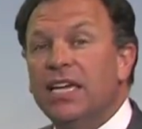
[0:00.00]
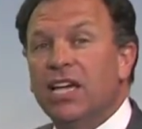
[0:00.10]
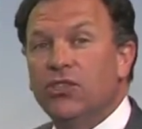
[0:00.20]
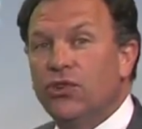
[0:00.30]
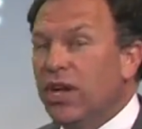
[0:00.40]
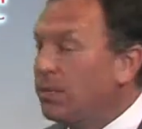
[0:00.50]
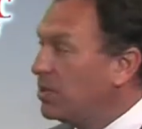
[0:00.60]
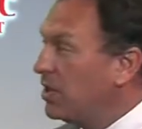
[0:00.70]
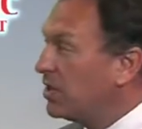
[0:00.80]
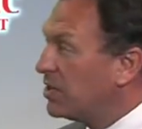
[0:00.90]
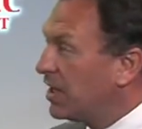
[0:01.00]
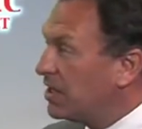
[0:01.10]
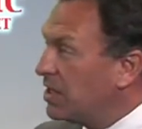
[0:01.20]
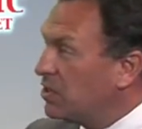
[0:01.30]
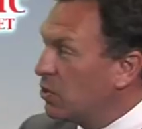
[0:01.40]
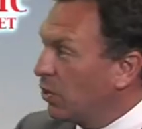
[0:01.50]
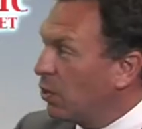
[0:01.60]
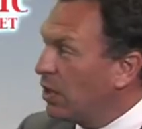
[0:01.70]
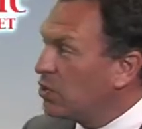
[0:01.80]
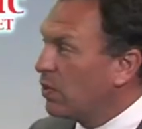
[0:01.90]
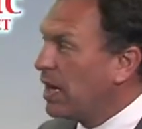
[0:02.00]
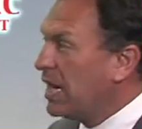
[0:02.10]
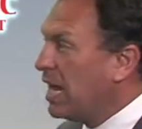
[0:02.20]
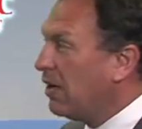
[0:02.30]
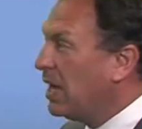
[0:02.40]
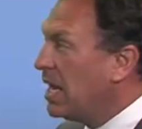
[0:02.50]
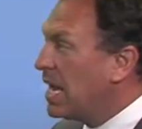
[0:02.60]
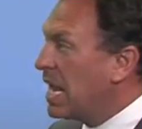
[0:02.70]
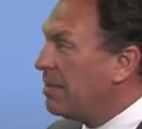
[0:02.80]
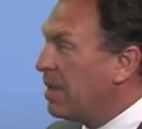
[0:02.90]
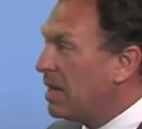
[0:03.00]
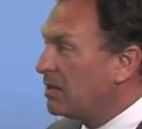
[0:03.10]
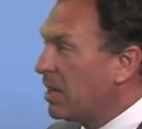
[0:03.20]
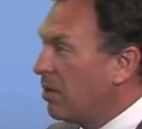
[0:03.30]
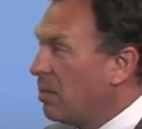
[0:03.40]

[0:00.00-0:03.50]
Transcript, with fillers: Yesterday it was in the 60s. North winds right now 8 miles an hour.